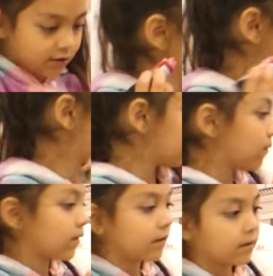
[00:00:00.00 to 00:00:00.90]

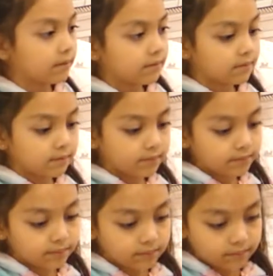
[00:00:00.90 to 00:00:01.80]

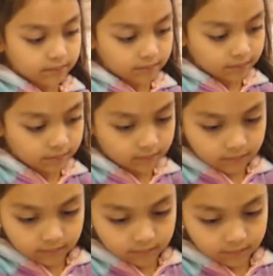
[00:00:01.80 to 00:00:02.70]

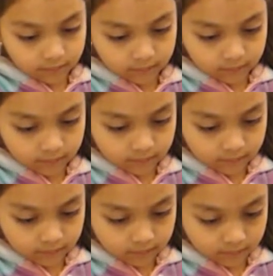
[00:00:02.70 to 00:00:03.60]

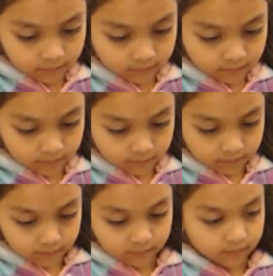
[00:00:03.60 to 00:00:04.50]

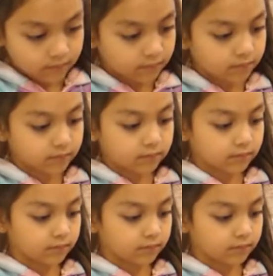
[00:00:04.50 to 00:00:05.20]
The person shown says nothing.